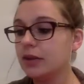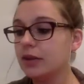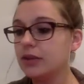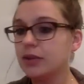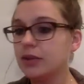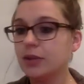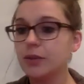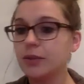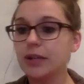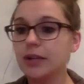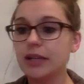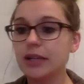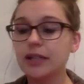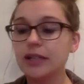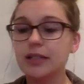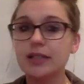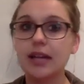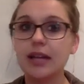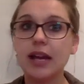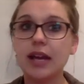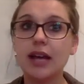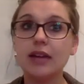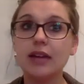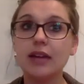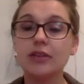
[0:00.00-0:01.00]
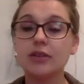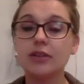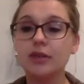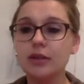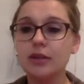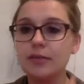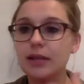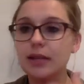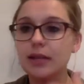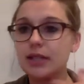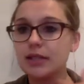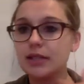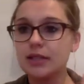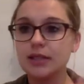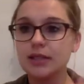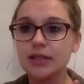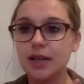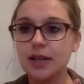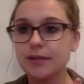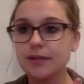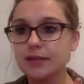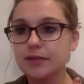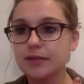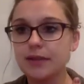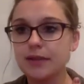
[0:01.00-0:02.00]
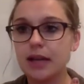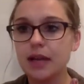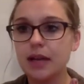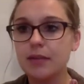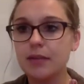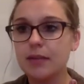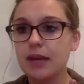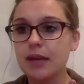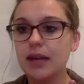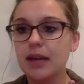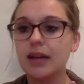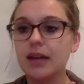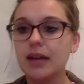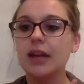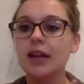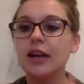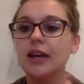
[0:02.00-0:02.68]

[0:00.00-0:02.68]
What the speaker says: So when I say 30 minutes of self-development,